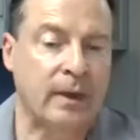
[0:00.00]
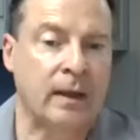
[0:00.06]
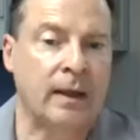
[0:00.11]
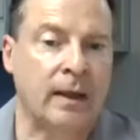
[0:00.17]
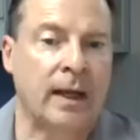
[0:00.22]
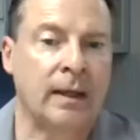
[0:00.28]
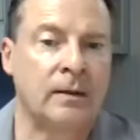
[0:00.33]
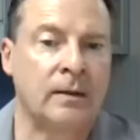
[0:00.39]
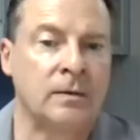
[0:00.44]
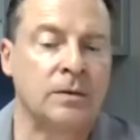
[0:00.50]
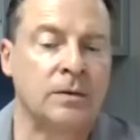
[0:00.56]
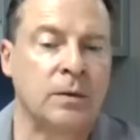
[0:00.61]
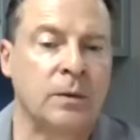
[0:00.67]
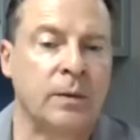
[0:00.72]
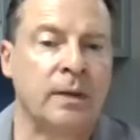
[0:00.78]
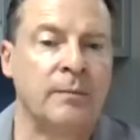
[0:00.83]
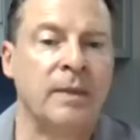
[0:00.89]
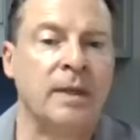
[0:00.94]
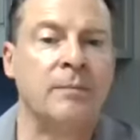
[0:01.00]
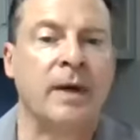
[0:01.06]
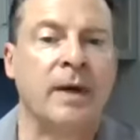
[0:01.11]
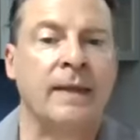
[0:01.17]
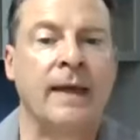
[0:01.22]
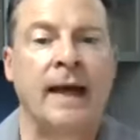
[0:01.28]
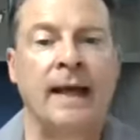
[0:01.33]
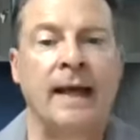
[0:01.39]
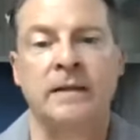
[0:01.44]
And so what I mean by
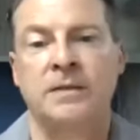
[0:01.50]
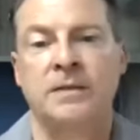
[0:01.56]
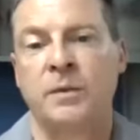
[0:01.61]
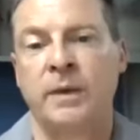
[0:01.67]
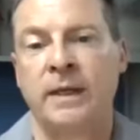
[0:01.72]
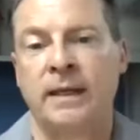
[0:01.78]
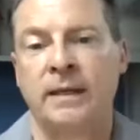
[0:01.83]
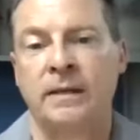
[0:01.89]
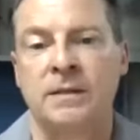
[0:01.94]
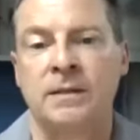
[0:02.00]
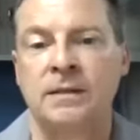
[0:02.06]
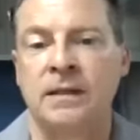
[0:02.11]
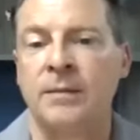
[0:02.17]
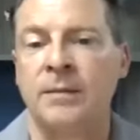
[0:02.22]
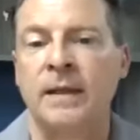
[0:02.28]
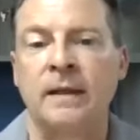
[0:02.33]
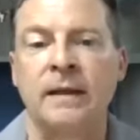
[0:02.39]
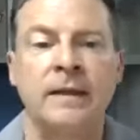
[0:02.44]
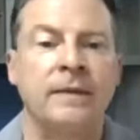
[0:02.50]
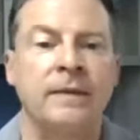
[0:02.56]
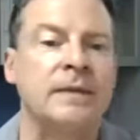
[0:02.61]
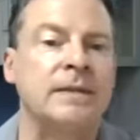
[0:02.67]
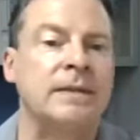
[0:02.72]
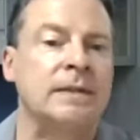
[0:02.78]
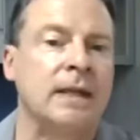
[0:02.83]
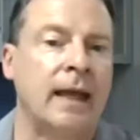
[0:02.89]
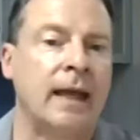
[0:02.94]
that is we can stimulate the
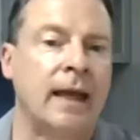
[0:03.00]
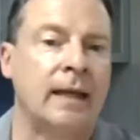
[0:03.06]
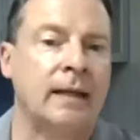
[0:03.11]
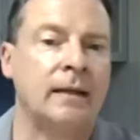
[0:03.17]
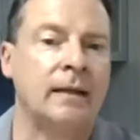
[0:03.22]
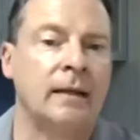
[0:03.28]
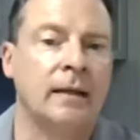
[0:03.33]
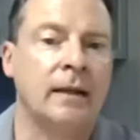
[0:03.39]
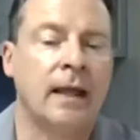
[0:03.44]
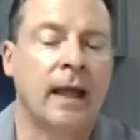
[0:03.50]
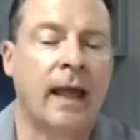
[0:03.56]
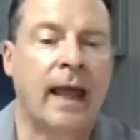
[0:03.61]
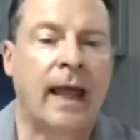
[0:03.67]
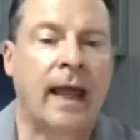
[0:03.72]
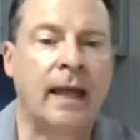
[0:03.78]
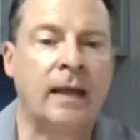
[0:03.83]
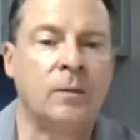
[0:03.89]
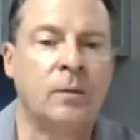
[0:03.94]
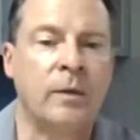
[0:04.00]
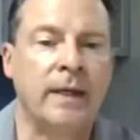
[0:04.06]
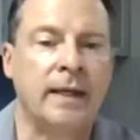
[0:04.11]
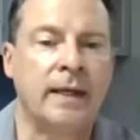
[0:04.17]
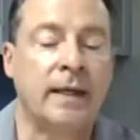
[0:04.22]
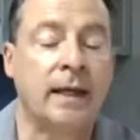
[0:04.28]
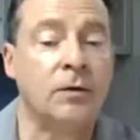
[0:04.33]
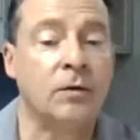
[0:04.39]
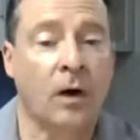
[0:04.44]
skin and we
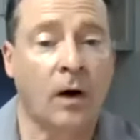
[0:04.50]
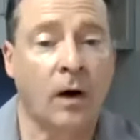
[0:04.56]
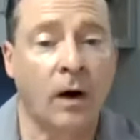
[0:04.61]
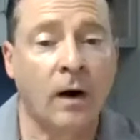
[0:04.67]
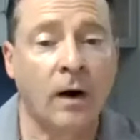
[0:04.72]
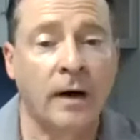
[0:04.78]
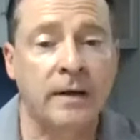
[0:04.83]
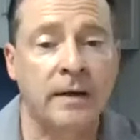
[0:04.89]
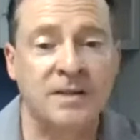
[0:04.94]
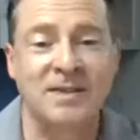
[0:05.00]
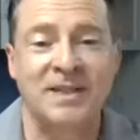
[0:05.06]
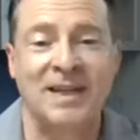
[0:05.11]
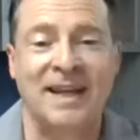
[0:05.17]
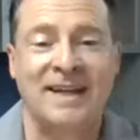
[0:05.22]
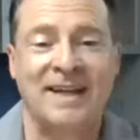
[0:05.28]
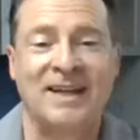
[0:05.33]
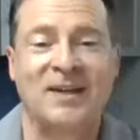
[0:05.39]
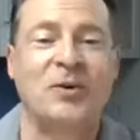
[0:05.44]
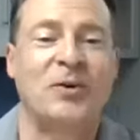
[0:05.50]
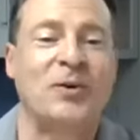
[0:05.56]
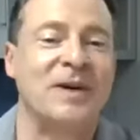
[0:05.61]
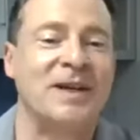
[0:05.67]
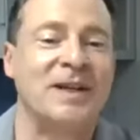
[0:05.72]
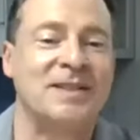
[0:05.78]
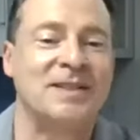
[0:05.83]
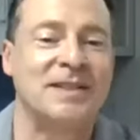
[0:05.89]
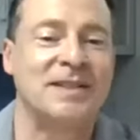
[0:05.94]
can cause an
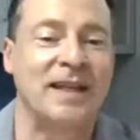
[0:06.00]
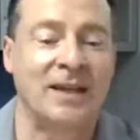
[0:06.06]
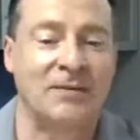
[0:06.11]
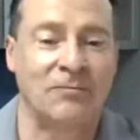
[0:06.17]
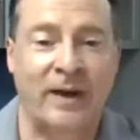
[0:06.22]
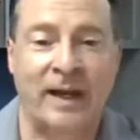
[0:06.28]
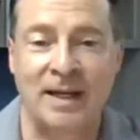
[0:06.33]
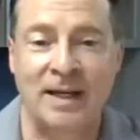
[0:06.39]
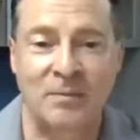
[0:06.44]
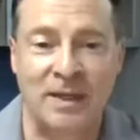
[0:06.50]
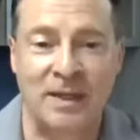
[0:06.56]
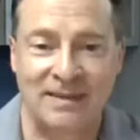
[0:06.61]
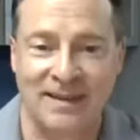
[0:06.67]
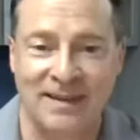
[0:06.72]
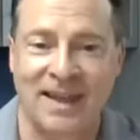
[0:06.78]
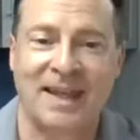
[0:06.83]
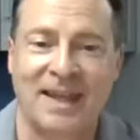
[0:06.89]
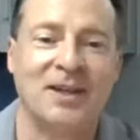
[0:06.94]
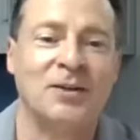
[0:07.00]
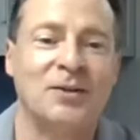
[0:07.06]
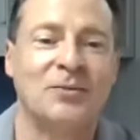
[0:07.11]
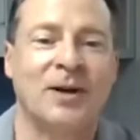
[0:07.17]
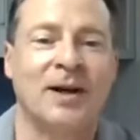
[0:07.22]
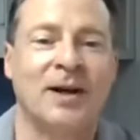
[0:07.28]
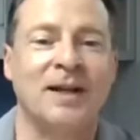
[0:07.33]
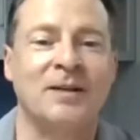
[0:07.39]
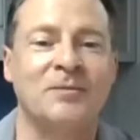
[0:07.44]
increase in vitamin D,
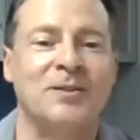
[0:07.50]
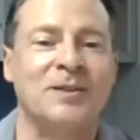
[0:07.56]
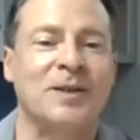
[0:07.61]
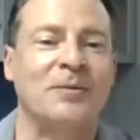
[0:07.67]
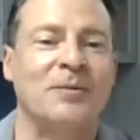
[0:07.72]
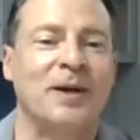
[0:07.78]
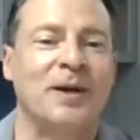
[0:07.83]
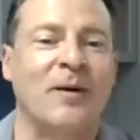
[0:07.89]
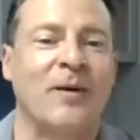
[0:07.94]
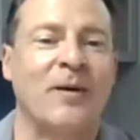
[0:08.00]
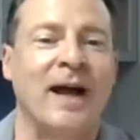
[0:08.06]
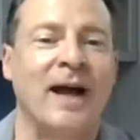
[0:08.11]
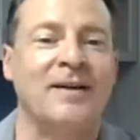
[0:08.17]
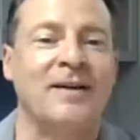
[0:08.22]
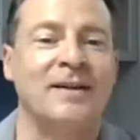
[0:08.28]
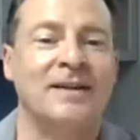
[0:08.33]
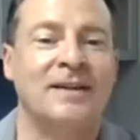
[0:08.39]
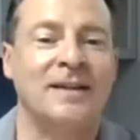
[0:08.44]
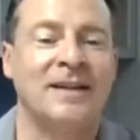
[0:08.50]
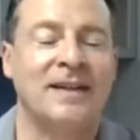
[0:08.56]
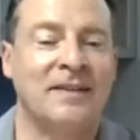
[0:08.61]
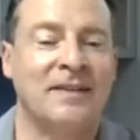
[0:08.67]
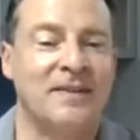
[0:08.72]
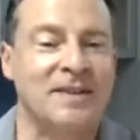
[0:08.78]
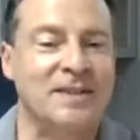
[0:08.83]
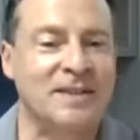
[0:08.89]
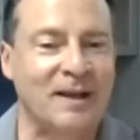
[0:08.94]
right? So we go out
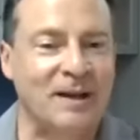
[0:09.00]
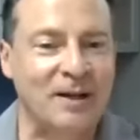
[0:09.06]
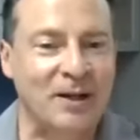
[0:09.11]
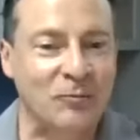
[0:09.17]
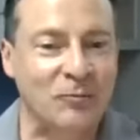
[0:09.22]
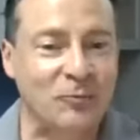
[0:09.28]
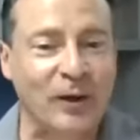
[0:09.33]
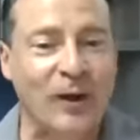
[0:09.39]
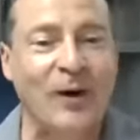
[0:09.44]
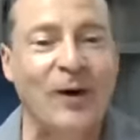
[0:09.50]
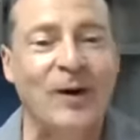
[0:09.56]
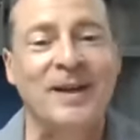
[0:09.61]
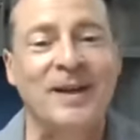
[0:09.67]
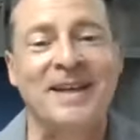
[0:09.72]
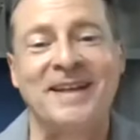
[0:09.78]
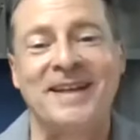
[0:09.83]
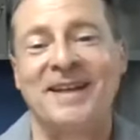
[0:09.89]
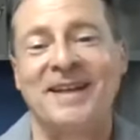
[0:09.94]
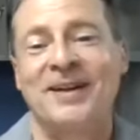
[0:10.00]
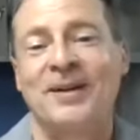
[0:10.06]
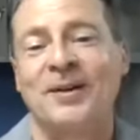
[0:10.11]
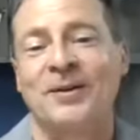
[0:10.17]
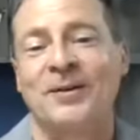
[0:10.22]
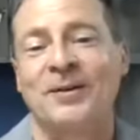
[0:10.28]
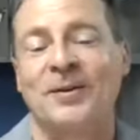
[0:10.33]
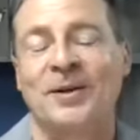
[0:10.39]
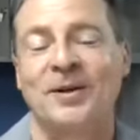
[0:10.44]
in the sun in Florida
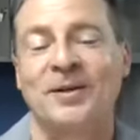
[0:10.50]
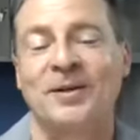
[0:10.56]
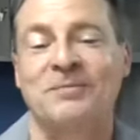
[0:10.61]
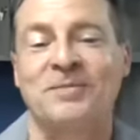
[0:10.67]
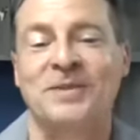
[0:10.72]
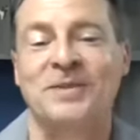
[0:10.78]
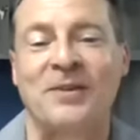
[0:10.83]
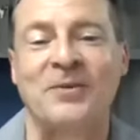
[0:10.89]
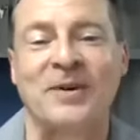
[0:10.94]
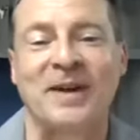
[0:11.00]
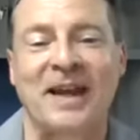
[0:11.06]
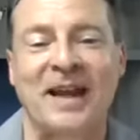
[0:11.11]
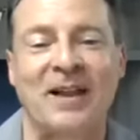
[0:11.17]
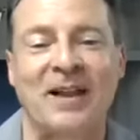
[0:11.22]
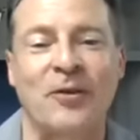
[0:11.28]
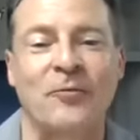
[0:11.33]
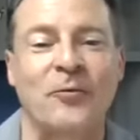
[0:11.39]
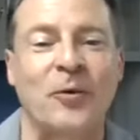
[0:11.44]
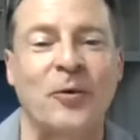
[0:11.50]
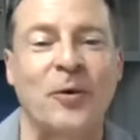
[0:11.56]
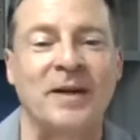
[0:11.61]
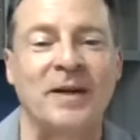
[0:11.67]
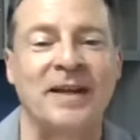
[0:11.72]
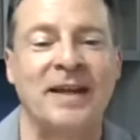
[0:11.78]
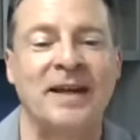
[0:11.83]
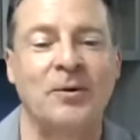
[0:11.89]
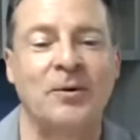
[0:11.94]
here or Southern
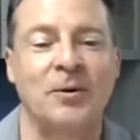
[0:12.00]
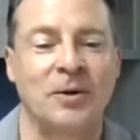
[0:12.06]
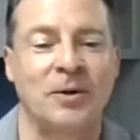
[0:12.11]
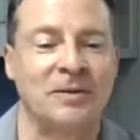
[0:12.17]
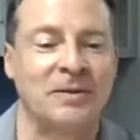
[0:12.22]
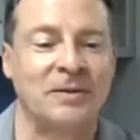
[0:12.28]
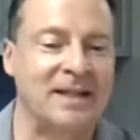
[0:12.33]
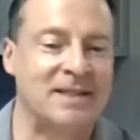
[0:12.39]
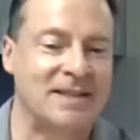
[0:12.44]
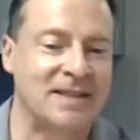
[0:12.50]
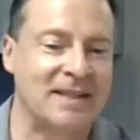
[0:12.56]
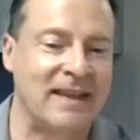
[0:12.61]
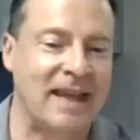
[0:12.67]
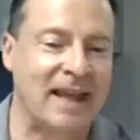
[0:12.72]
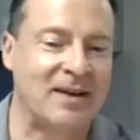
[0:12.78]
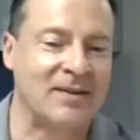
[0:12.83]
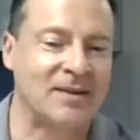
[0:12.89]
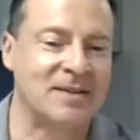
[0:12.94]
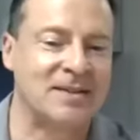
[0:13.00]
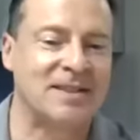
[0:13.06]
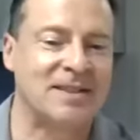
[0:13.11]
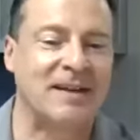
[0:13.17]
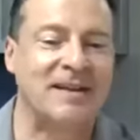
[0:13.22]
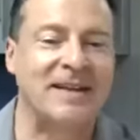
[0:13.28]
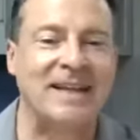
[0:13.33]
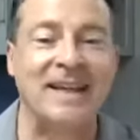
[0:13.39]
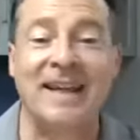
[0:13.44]
California, or I see down in
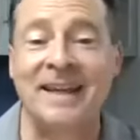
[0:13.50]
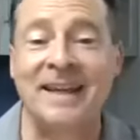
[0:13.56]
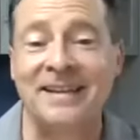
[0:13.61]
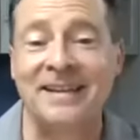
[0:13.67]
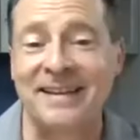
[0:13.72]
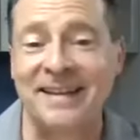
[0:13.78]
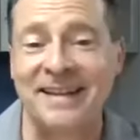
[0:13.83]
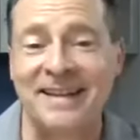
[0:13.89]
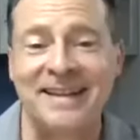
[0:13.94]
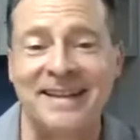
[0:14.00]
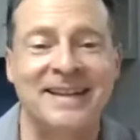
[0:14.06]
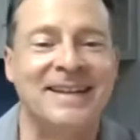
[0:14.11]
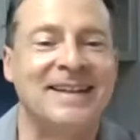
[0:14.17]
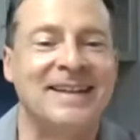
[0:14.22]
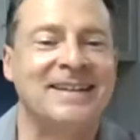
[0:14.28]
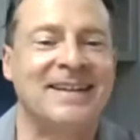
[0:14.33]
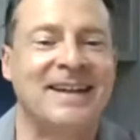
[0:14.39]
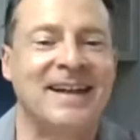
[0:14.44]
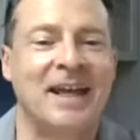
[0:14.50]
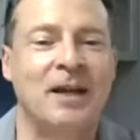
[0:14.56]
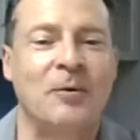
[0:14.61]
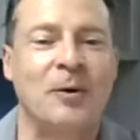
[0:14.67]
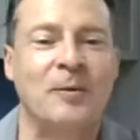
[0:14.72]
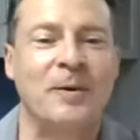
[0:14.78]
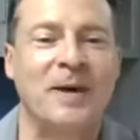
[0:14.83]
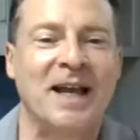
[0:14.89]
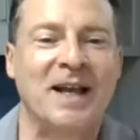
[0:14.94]
sunny Italy today
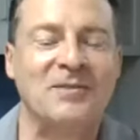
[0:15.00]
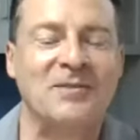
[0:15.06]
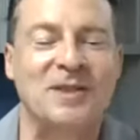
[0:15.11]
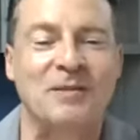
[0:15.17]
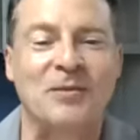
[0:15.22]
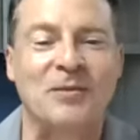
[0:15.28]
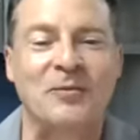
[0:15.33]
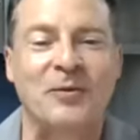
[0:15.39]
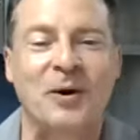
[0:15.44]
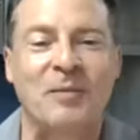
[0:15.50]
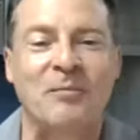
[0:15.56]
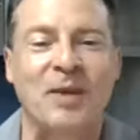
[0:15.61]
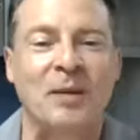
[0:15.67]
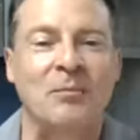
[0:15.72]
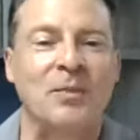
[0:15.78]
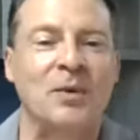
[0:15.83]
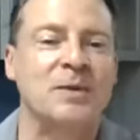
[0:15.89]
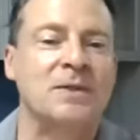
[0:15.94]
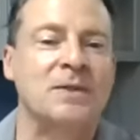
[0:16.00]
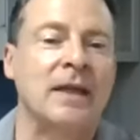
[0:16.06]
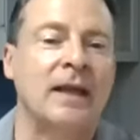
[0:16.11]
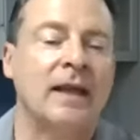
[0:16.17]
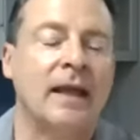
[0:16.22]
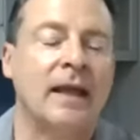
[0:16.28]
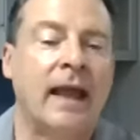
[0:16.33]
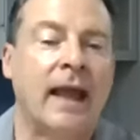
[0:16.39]
where we have some of our members.